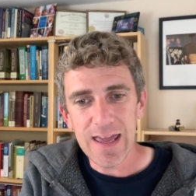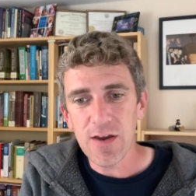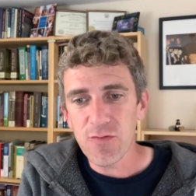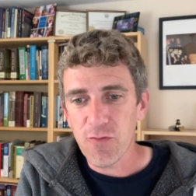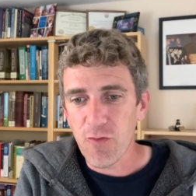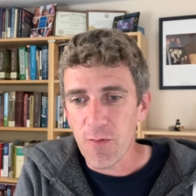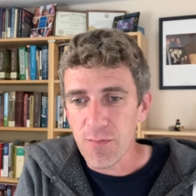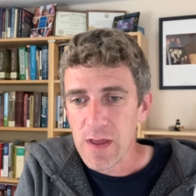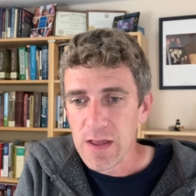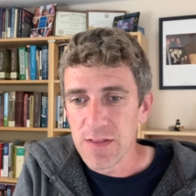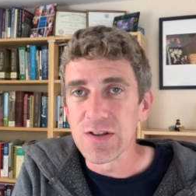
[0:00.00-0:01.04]
from
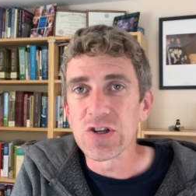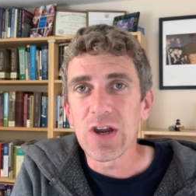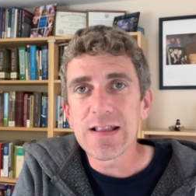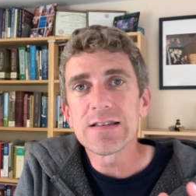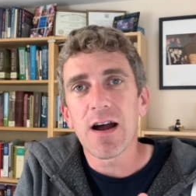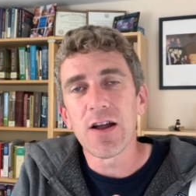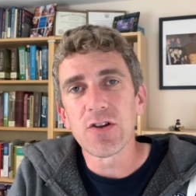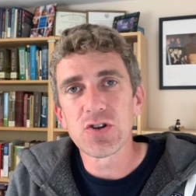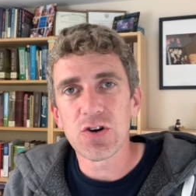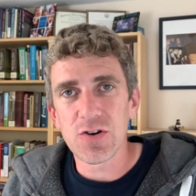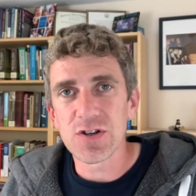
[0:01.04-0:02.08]
the Gentile
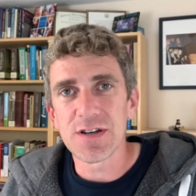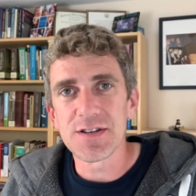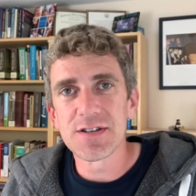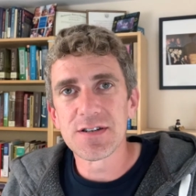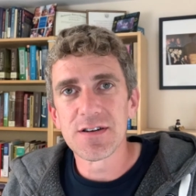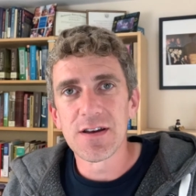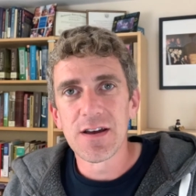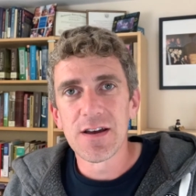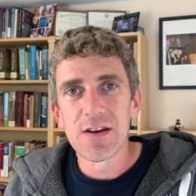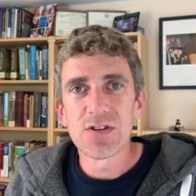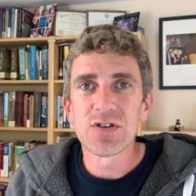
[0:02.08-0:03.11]
churches
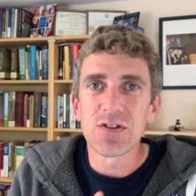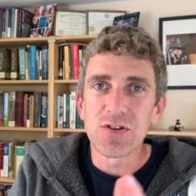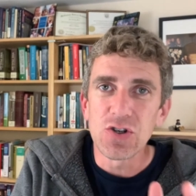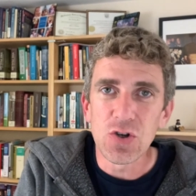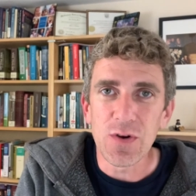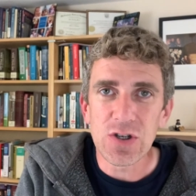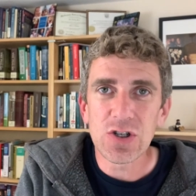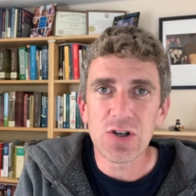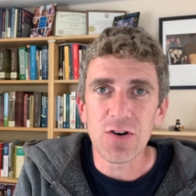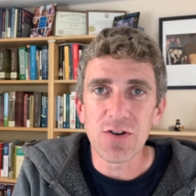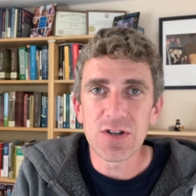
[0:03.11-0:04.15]
to the Jewish
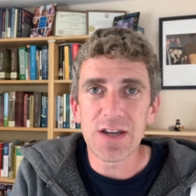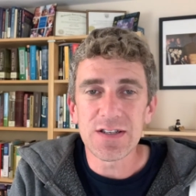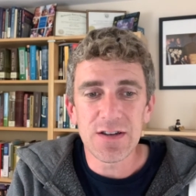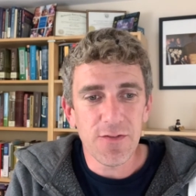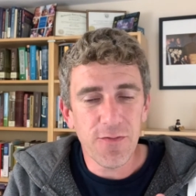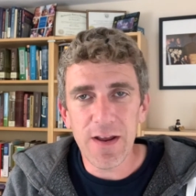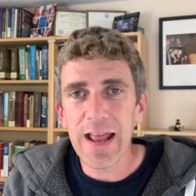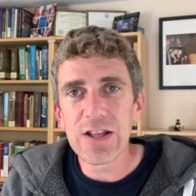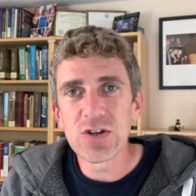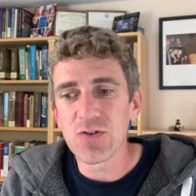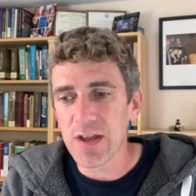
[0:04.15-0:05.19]
church. It's a
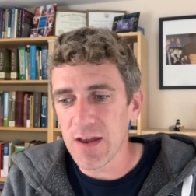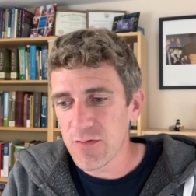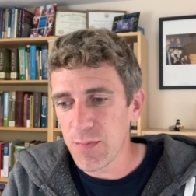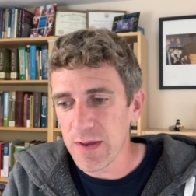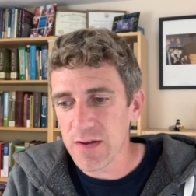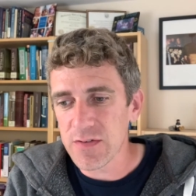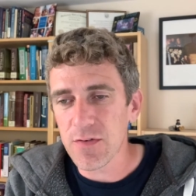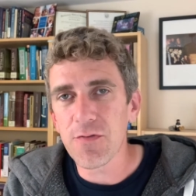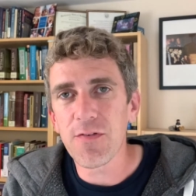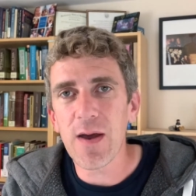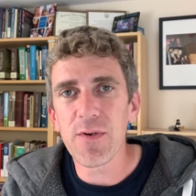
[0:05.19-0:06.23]
financial gift because of a
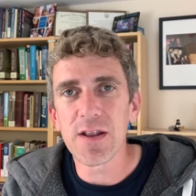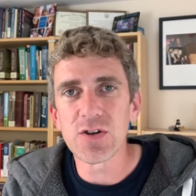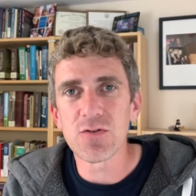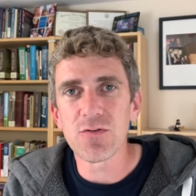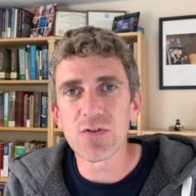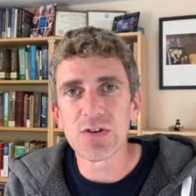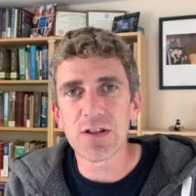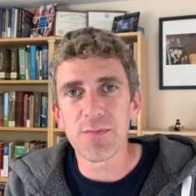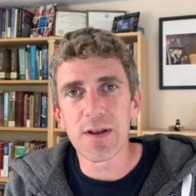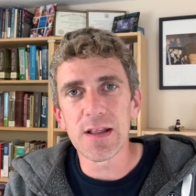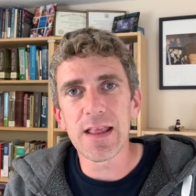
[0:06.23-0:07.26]
famine in Jerusalem
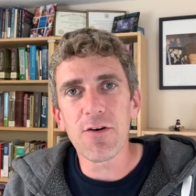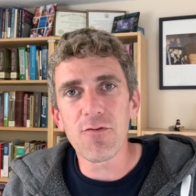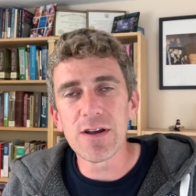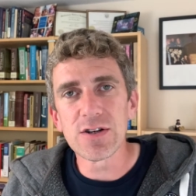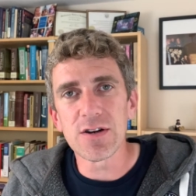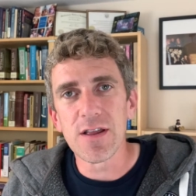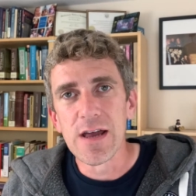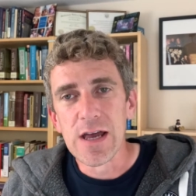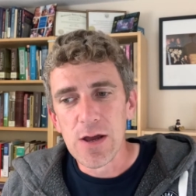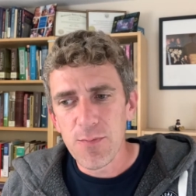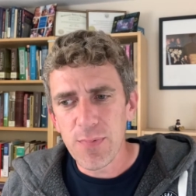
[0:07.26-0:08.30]
and in that region,
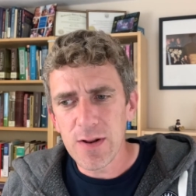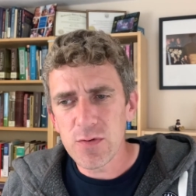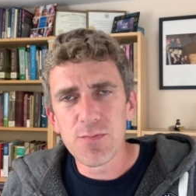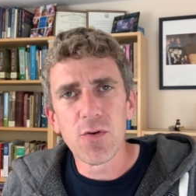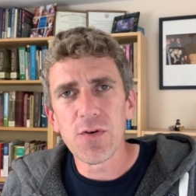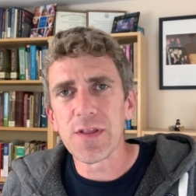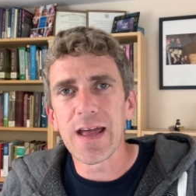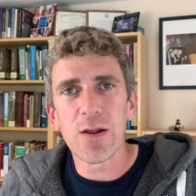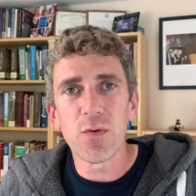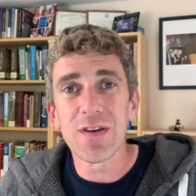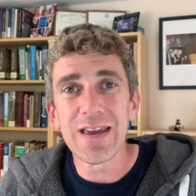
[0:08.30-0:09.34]
but it was more than that.
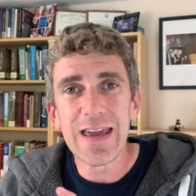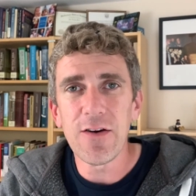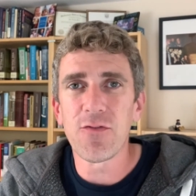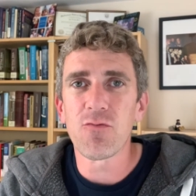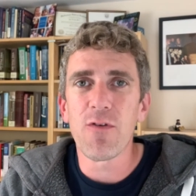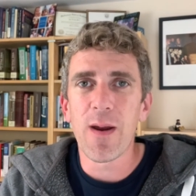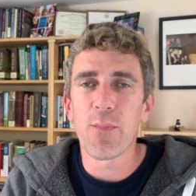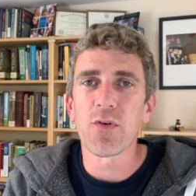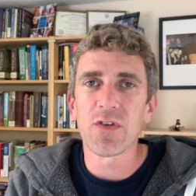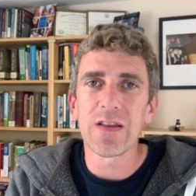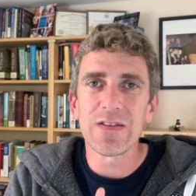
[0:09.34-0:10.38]
It was a gift
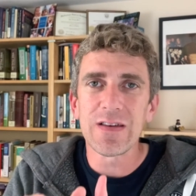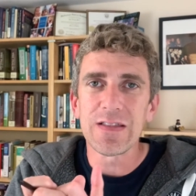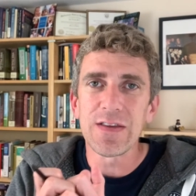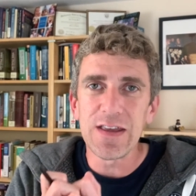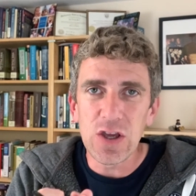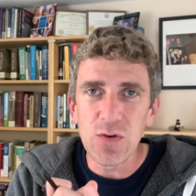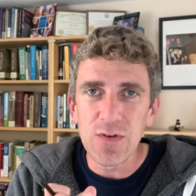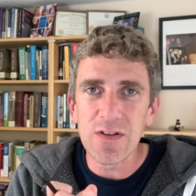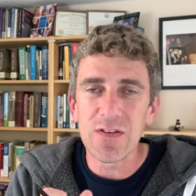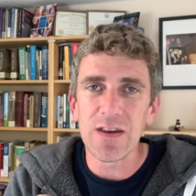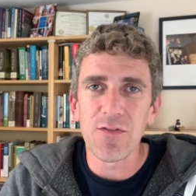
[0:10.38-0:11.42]
representing the
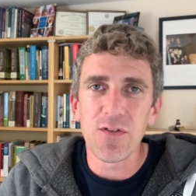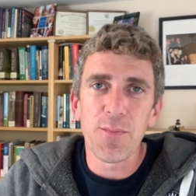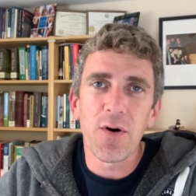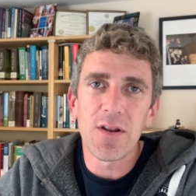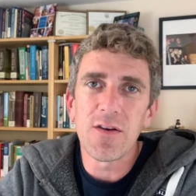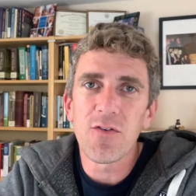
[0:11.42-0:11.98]
unity of the body of